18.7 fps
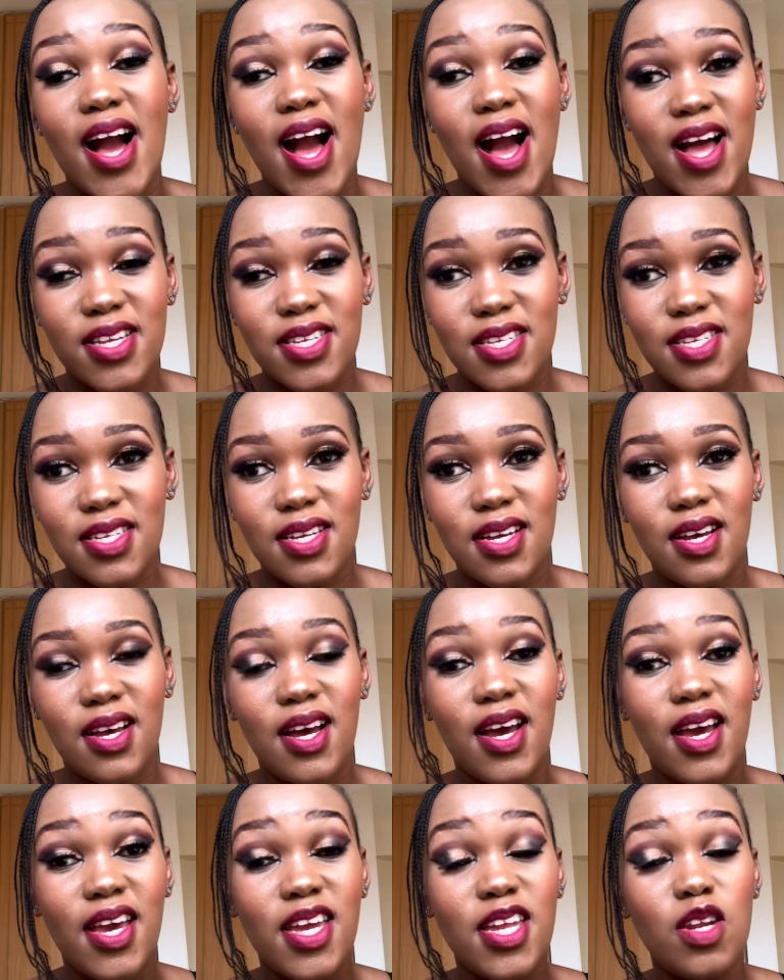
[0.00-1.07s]
ask
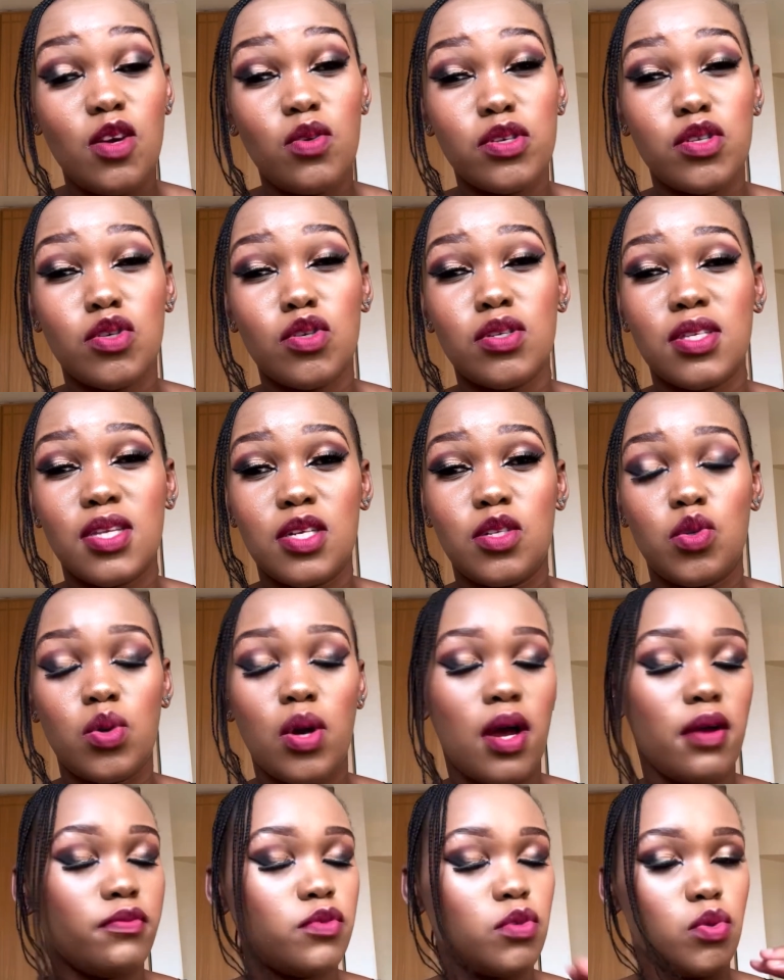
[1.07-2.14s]
any questions that you
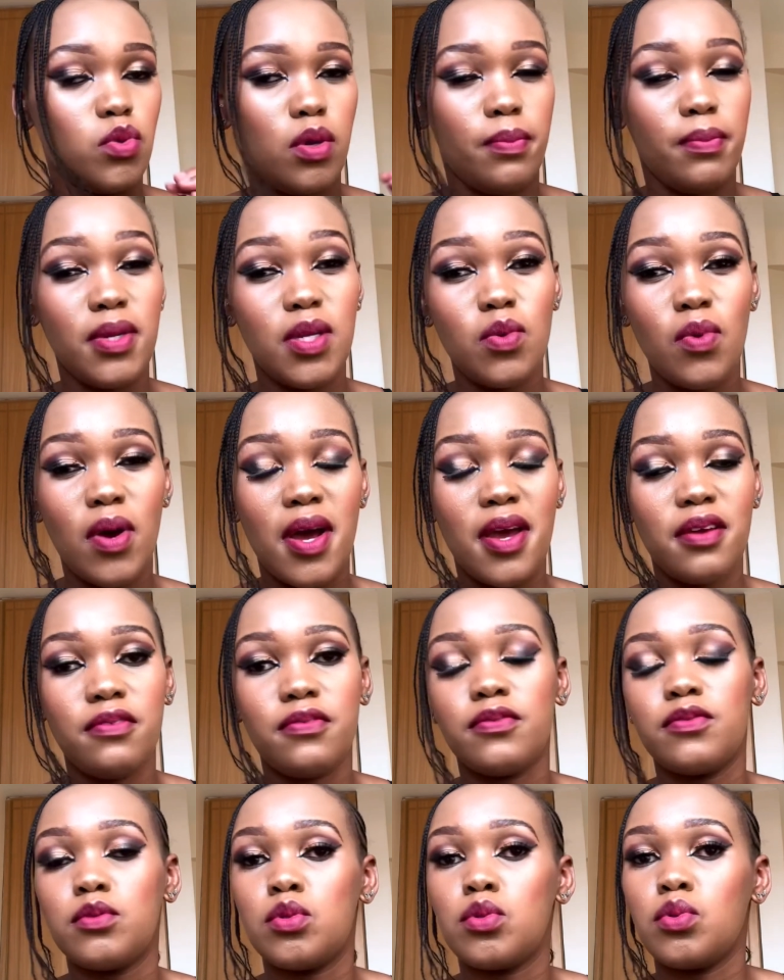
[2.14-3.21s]
have to your
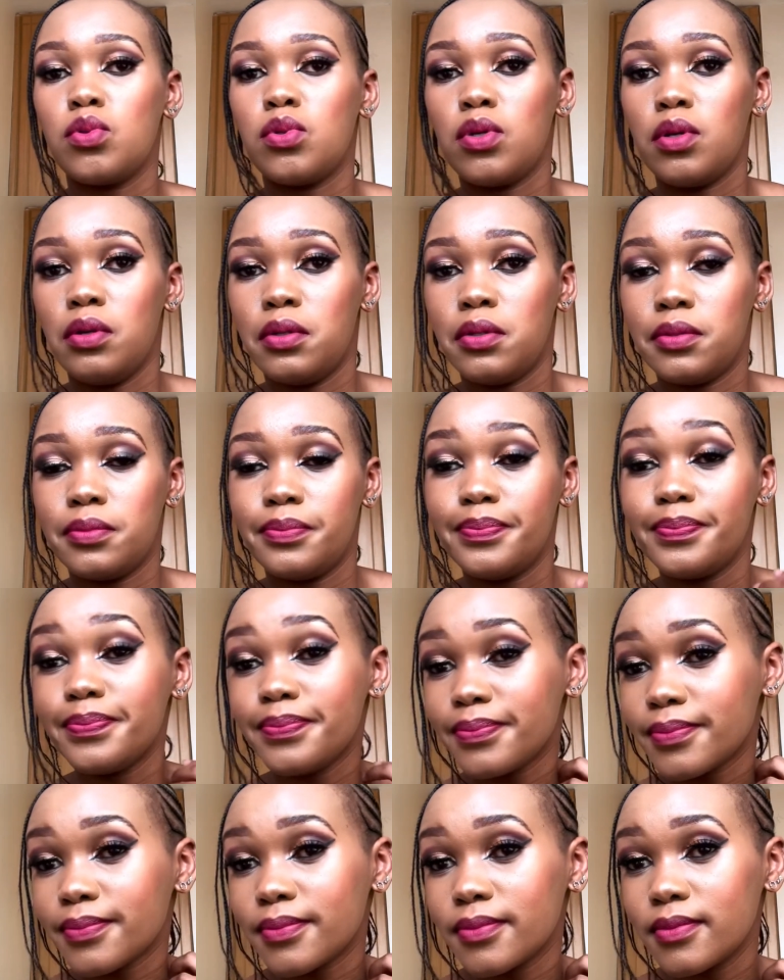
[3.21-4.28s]
midwife, to your
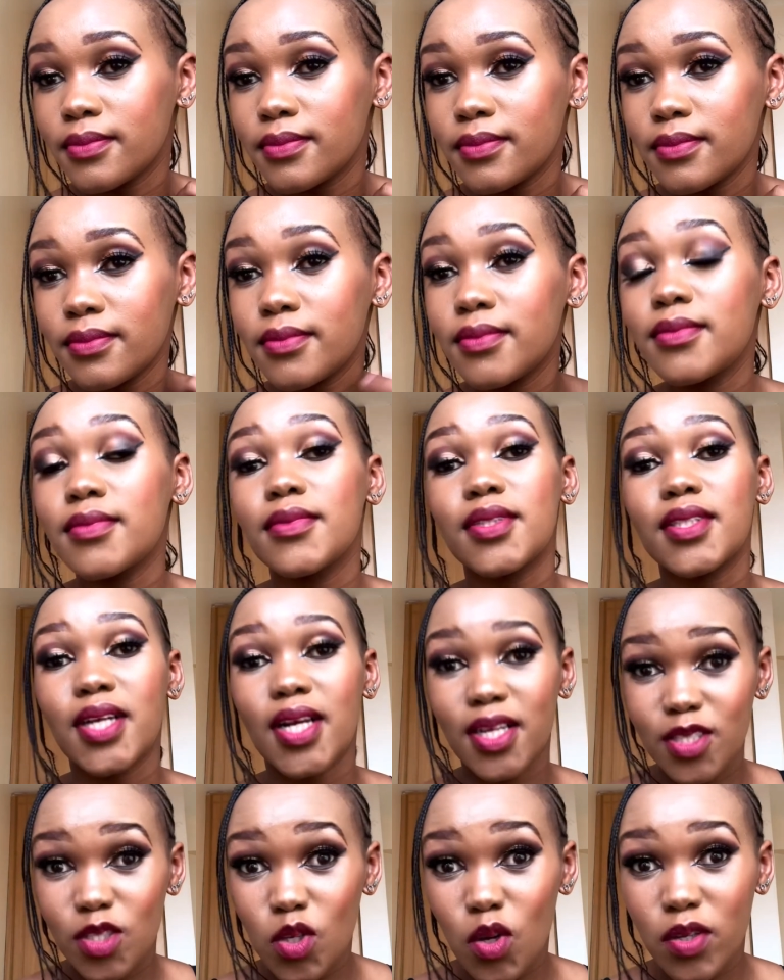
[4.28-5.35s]

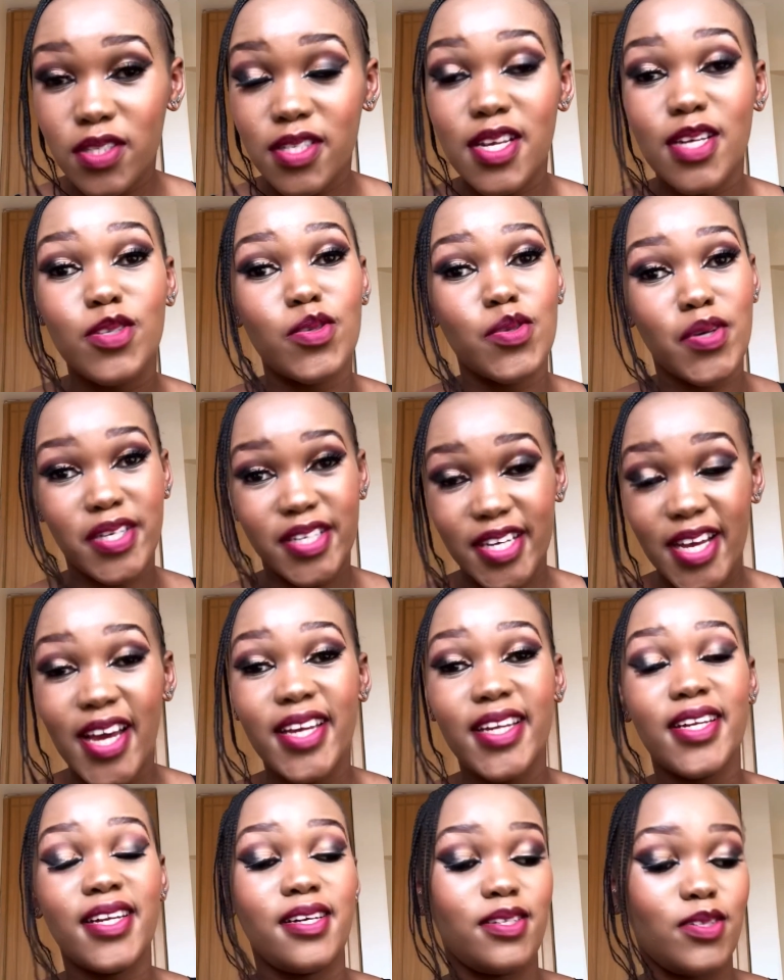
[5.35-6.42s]
doctor, to your
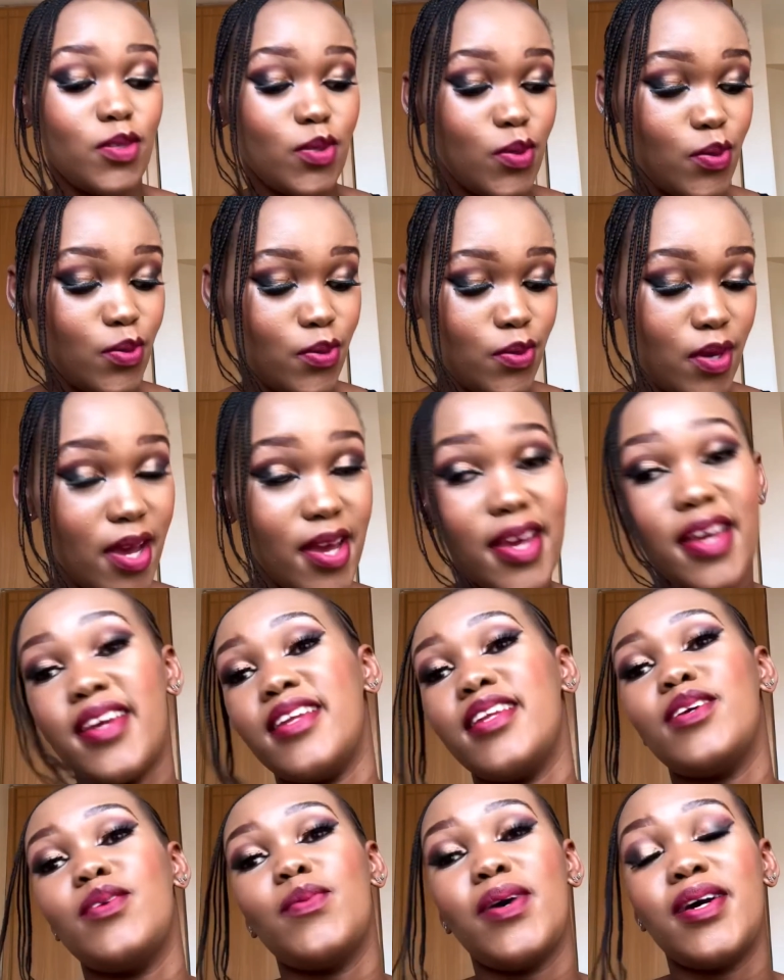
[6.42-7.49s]
gyna, to
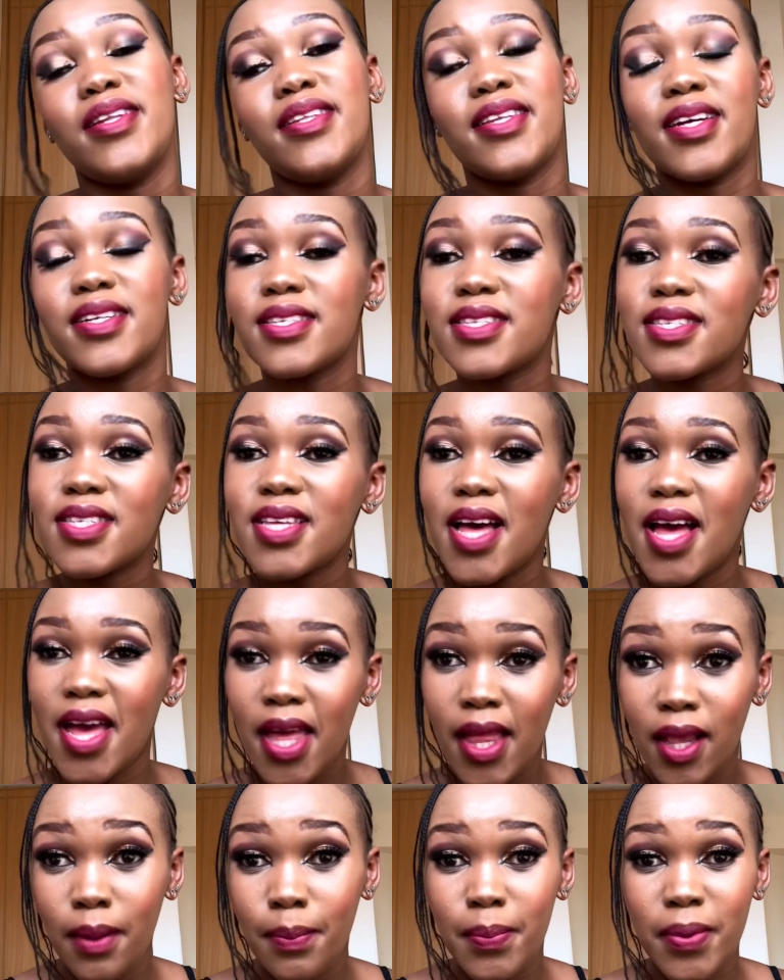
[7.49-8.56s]
anyone that's
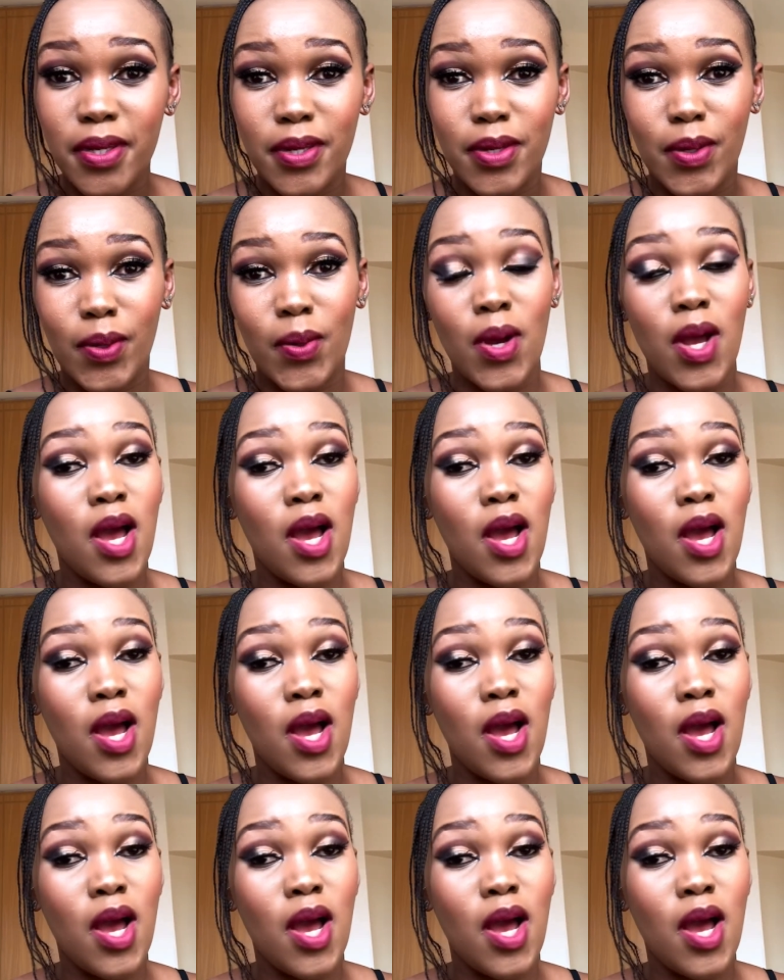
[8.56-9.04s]
helping you,